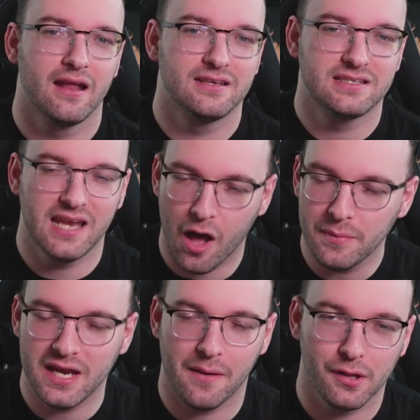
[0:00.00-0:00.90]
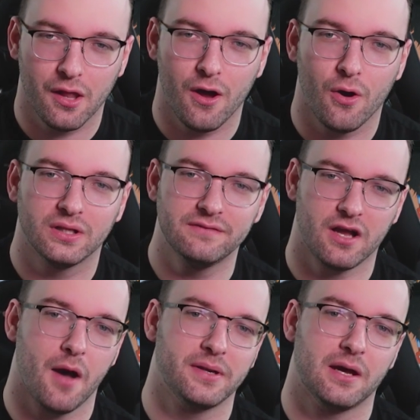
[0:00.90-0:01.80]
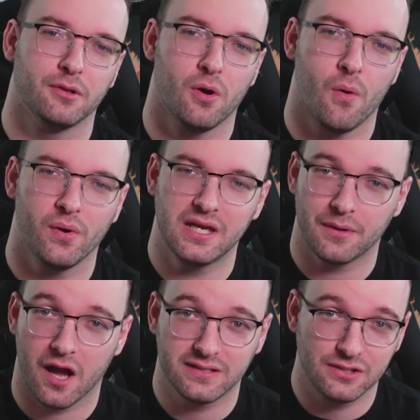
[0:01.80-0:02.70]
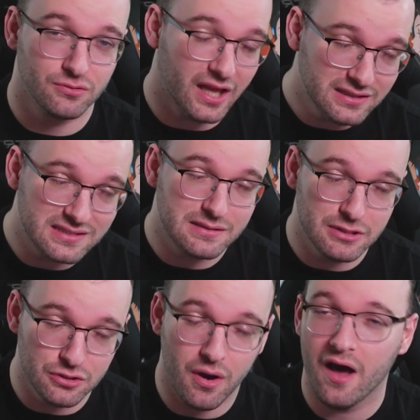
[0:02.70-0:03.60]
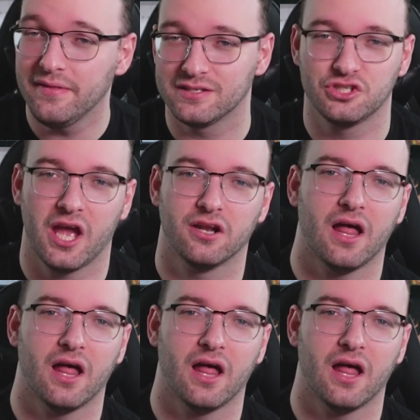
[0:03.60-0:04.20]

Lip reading: Tell me down below, leave a comment down below on what type of content you'd like to see me do on this channel.